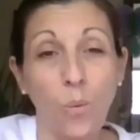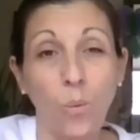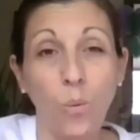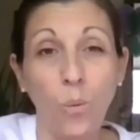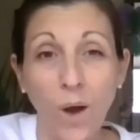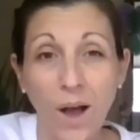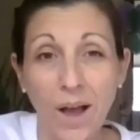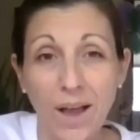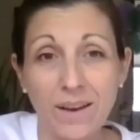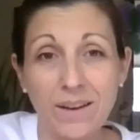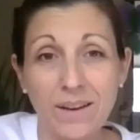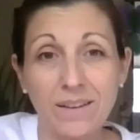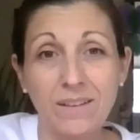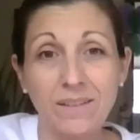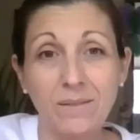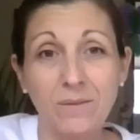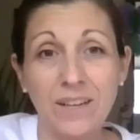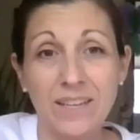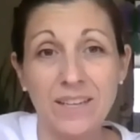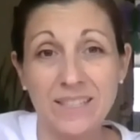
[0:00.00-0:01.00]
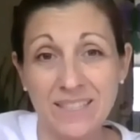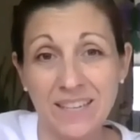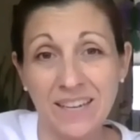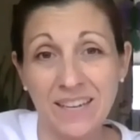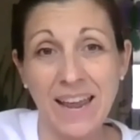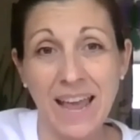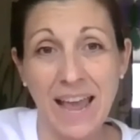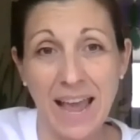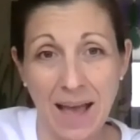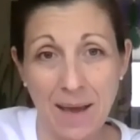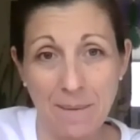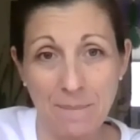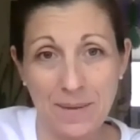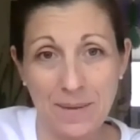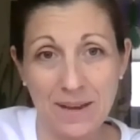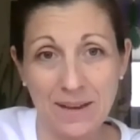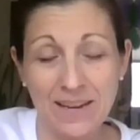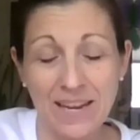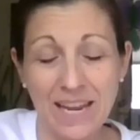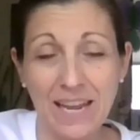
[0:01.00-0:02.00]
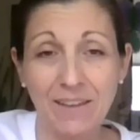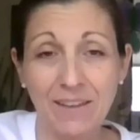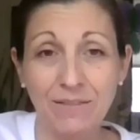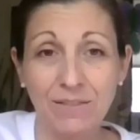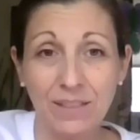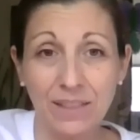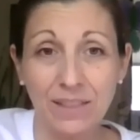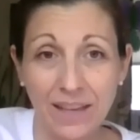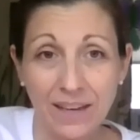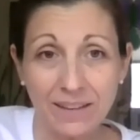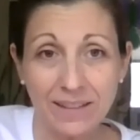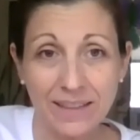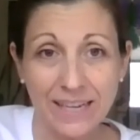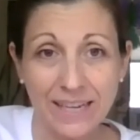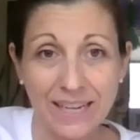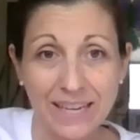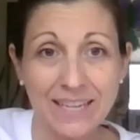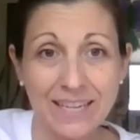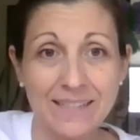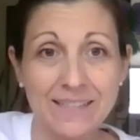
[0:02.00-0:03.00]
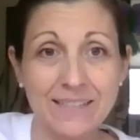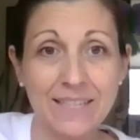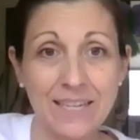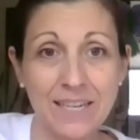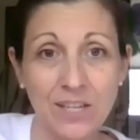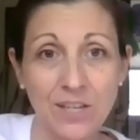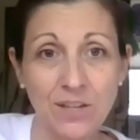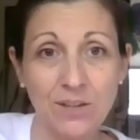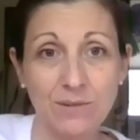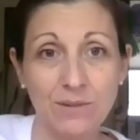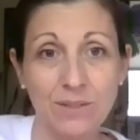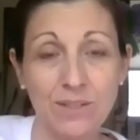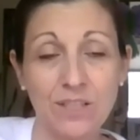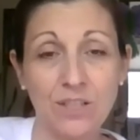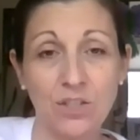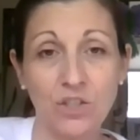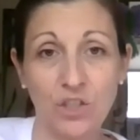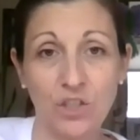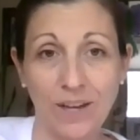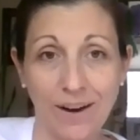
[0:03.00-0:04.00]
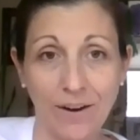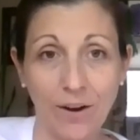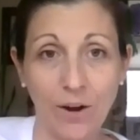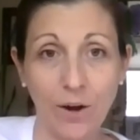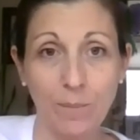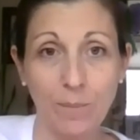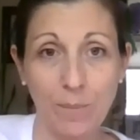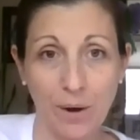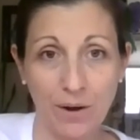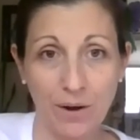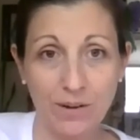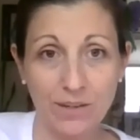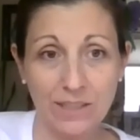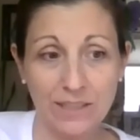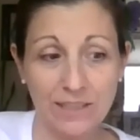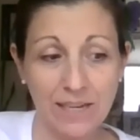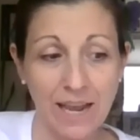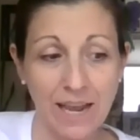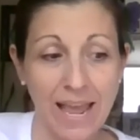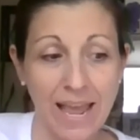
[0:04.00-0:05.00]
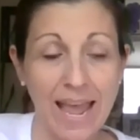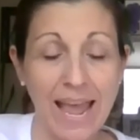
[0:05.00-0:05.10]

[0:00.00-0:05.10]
what is going to happen if Lily continues to share her purse